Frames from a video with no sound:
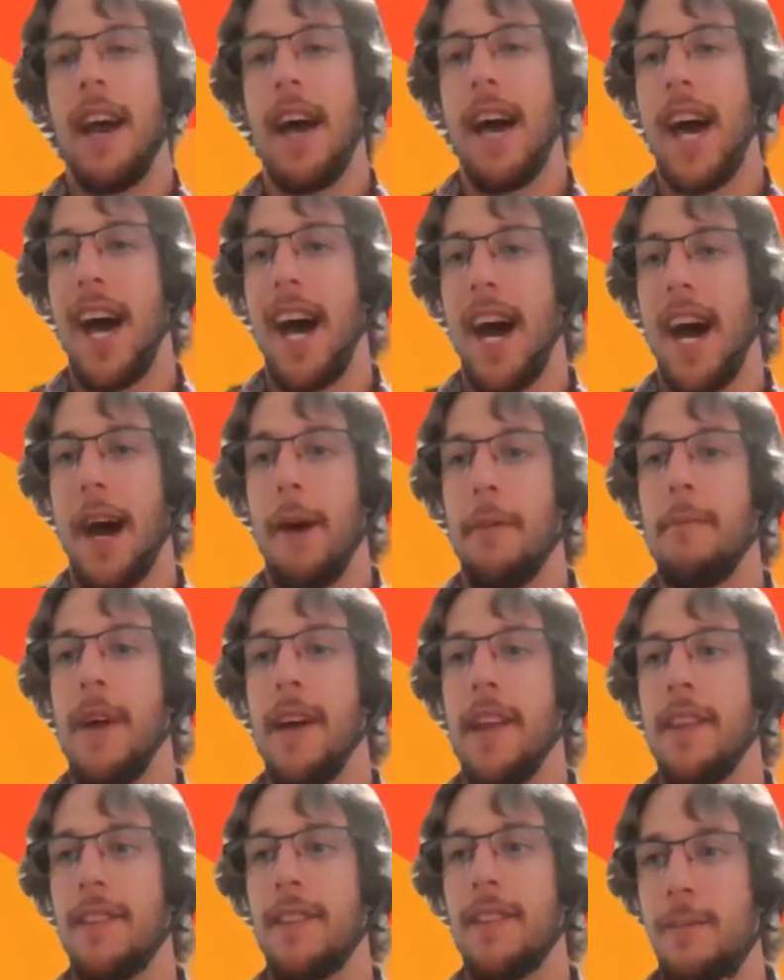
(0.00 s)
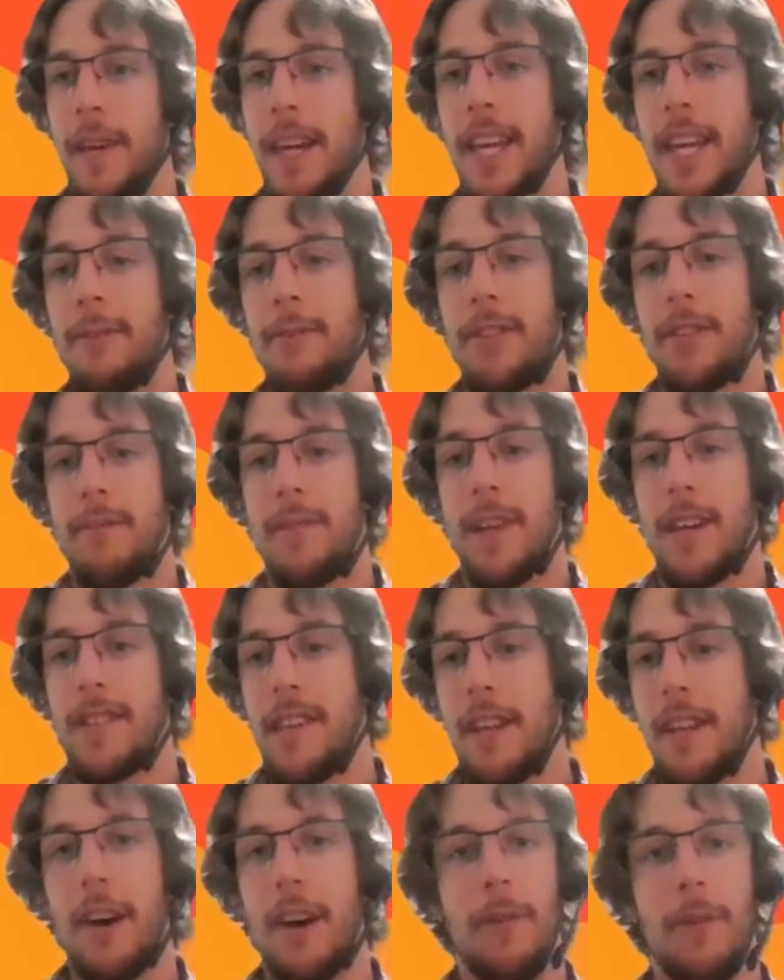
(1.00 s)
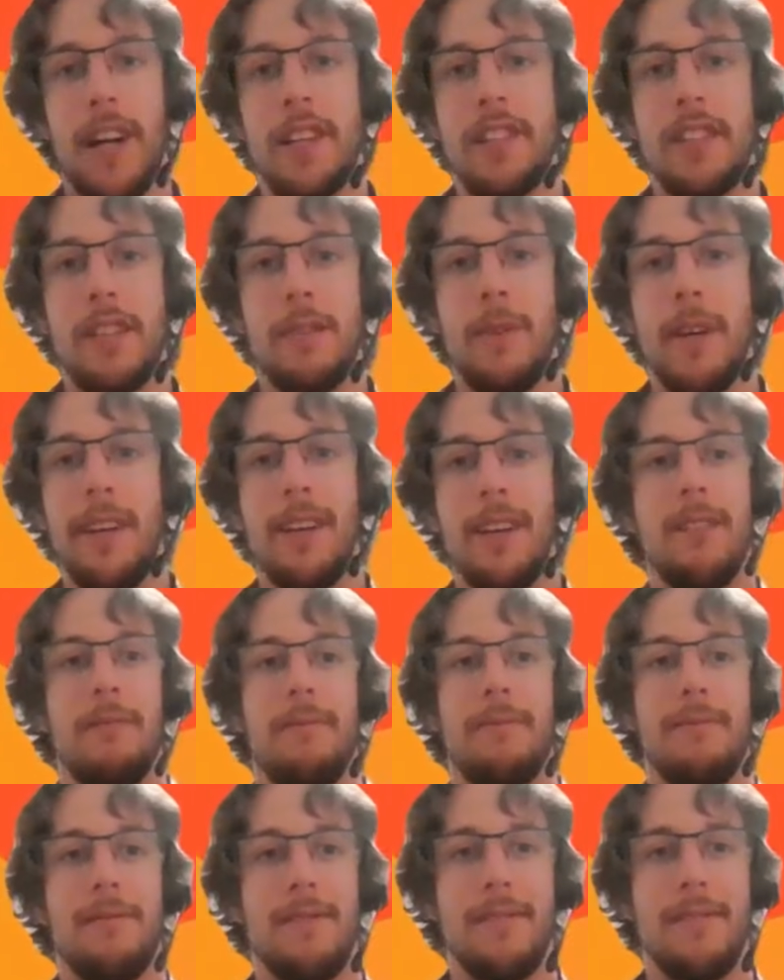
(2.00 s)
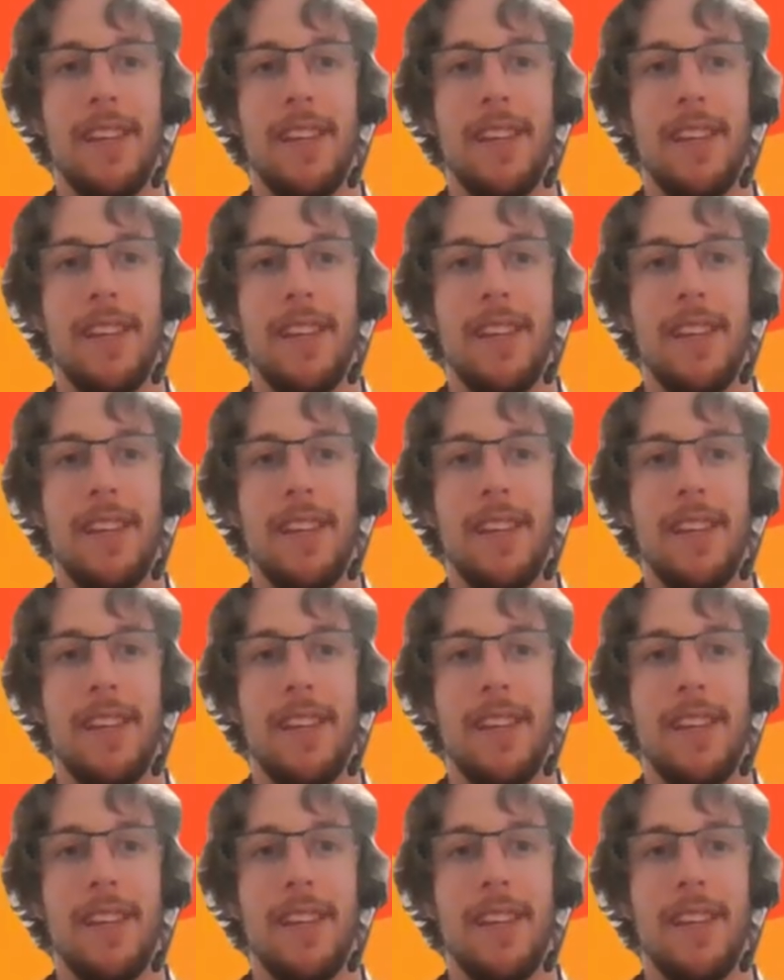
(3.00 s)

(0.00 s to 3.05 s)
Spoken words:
And in speaking with them, they said, "Oh, well, actually, we can